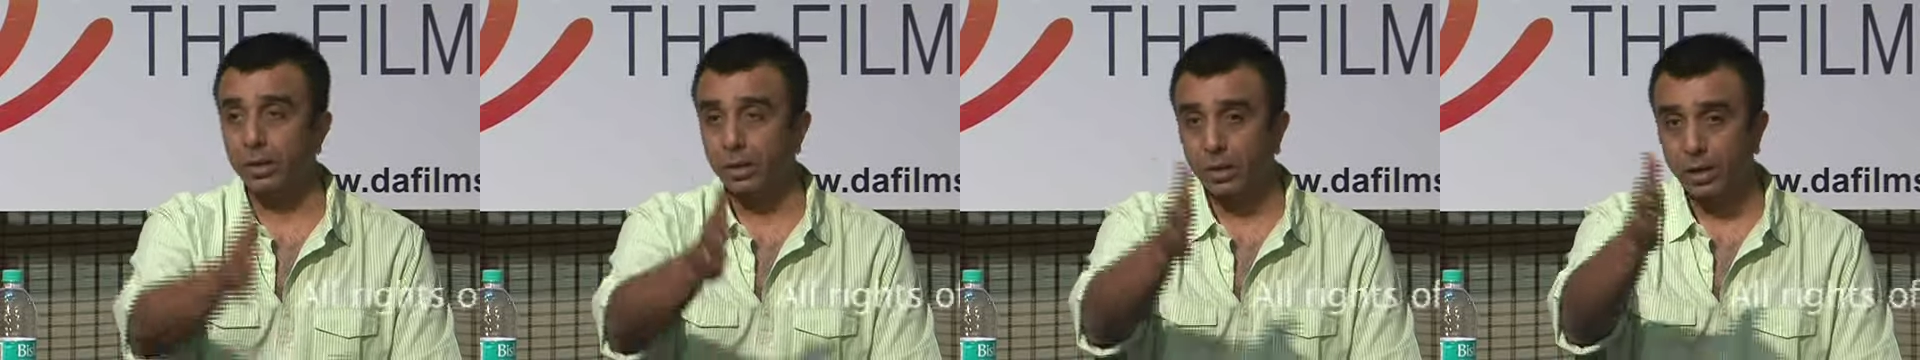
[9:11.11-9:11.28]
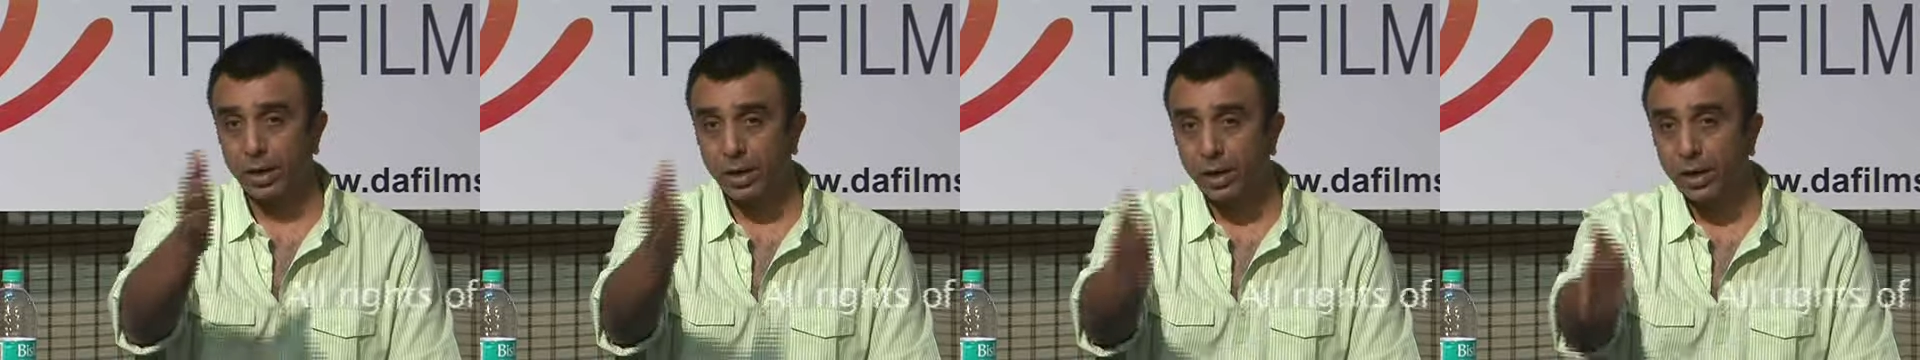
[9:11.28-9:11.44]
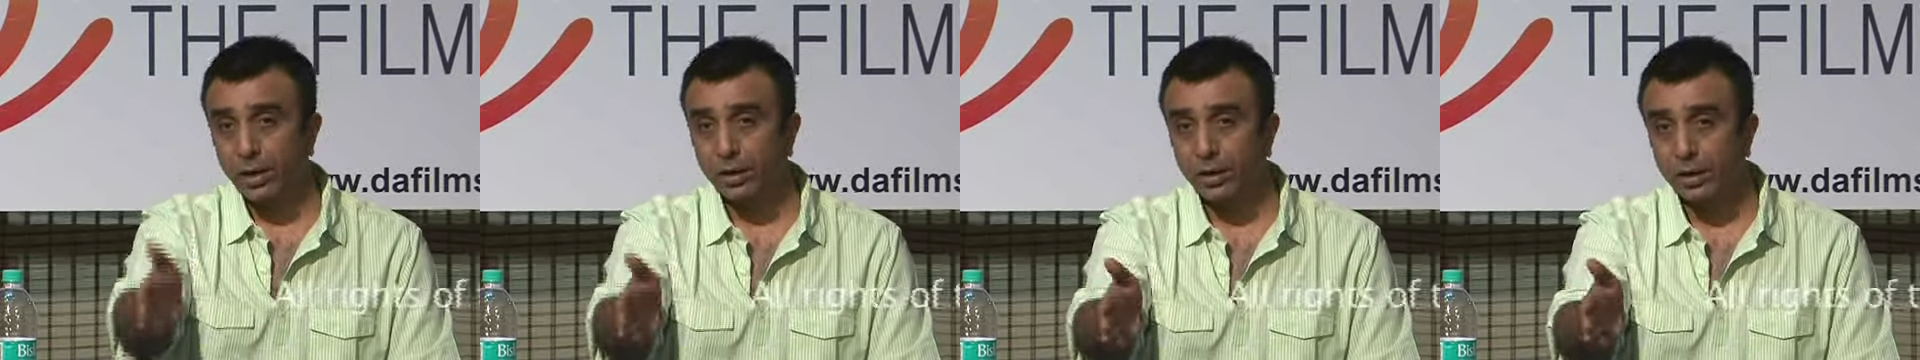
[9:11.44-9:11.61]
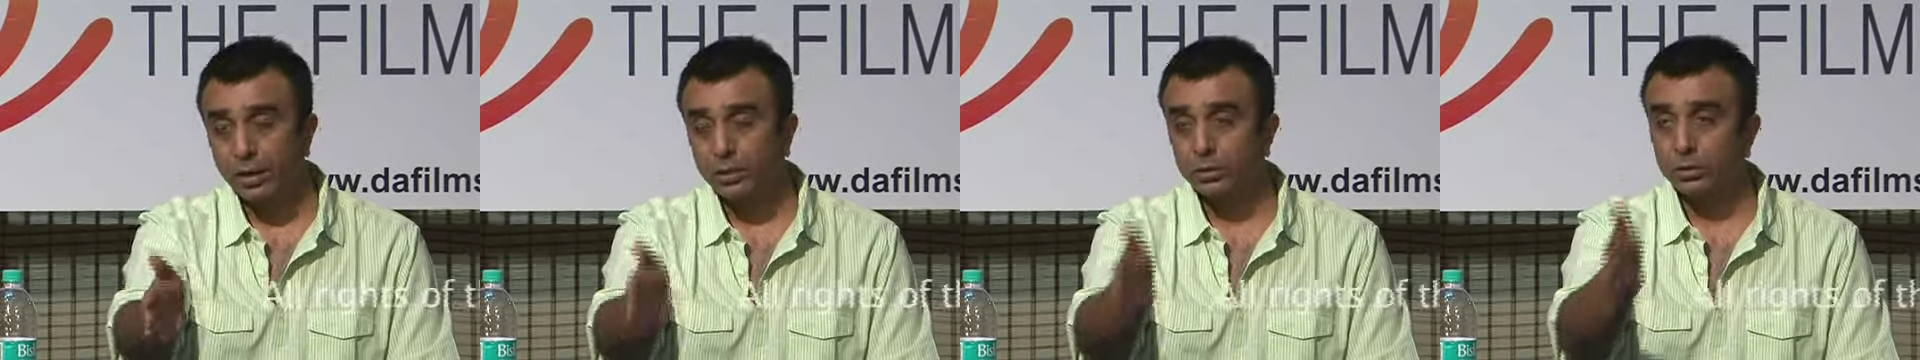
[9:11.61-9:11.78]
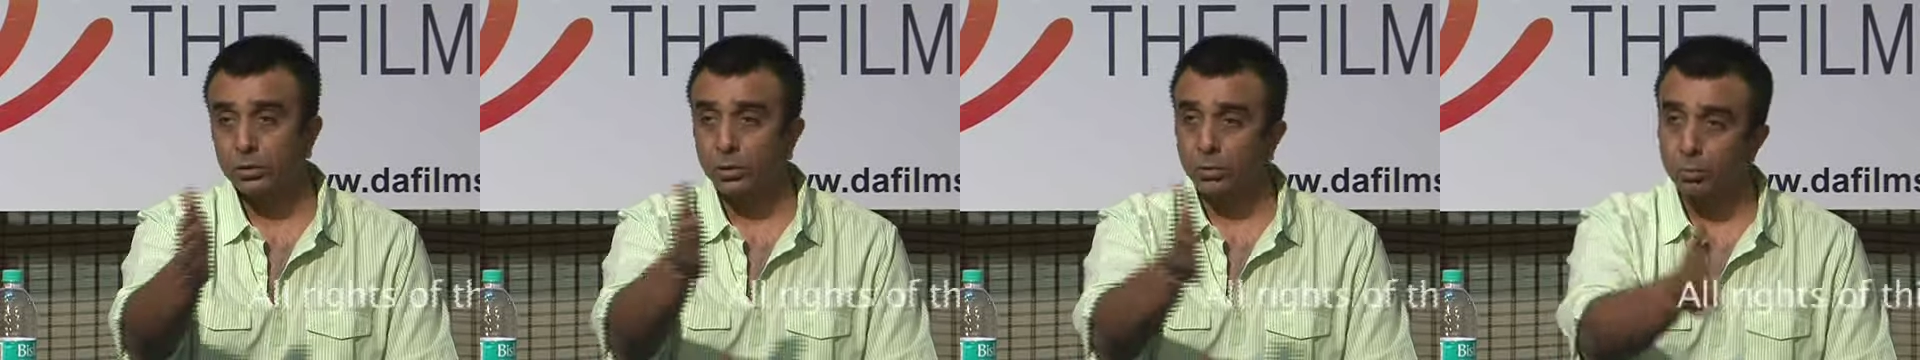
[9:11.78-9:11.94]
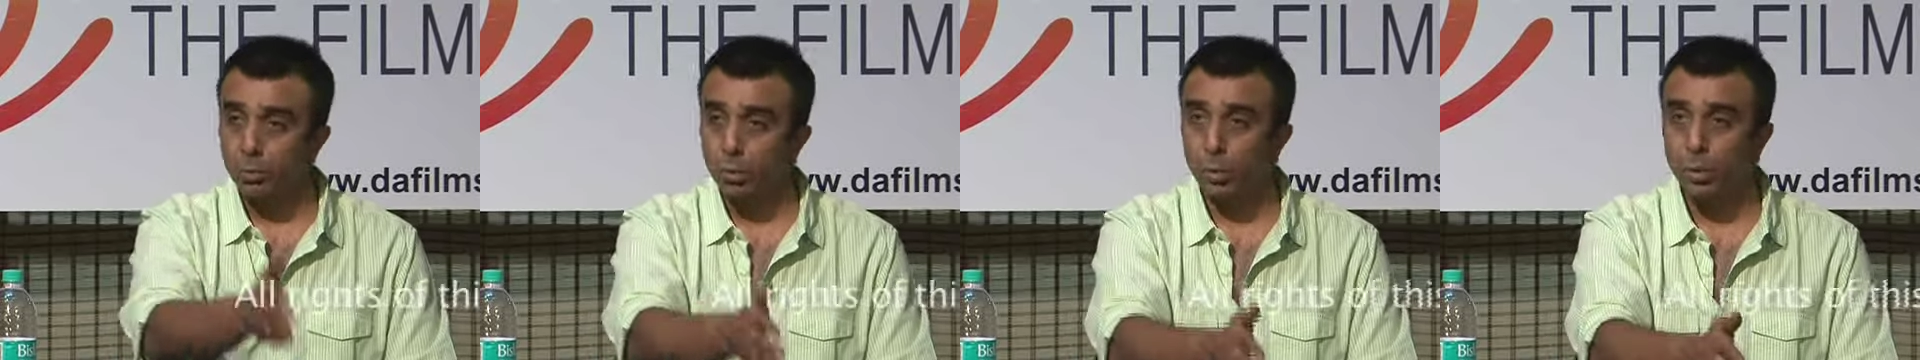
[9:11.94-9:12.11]
red undies or the
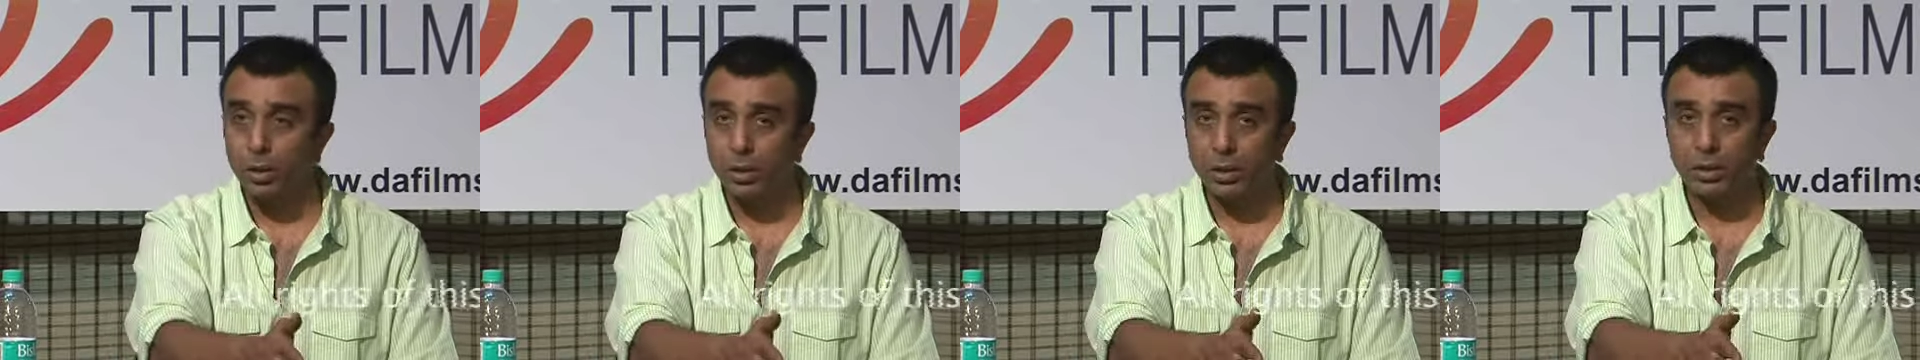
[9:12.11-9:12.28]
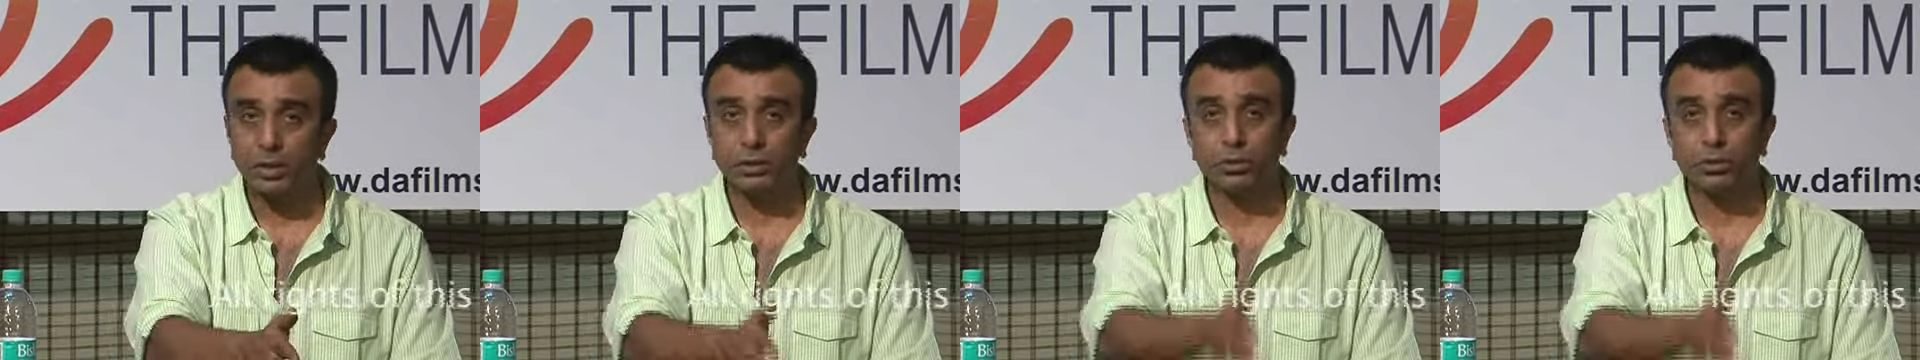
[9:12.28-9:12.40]
blue undies?